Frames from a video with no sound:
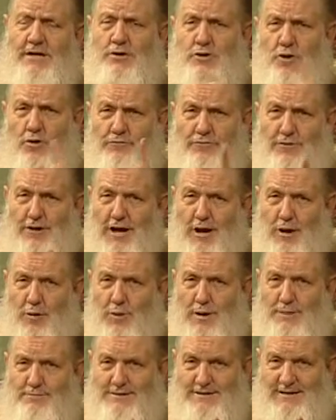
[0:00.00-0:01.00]
And don't forget
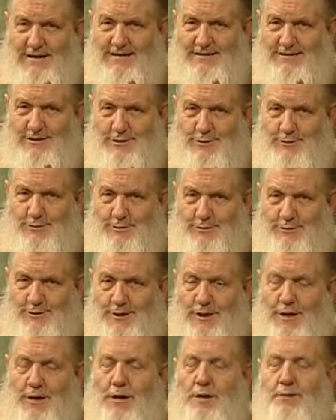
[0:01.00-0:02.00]
our website, too,
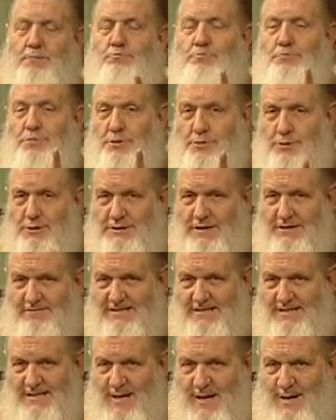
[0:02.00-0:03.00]

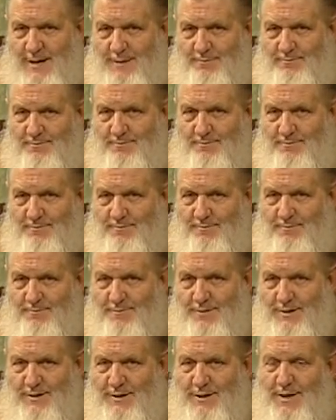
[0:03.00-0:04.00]

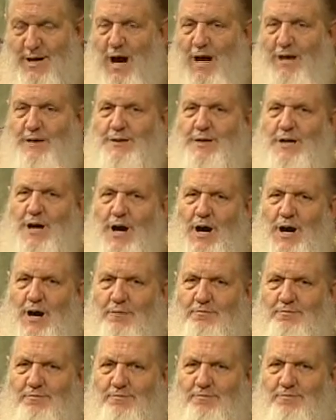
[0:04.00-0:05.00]

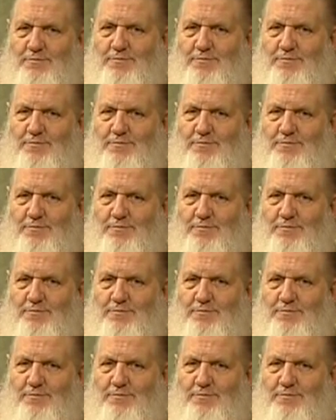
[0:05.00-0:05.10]
beautiesofislam.com.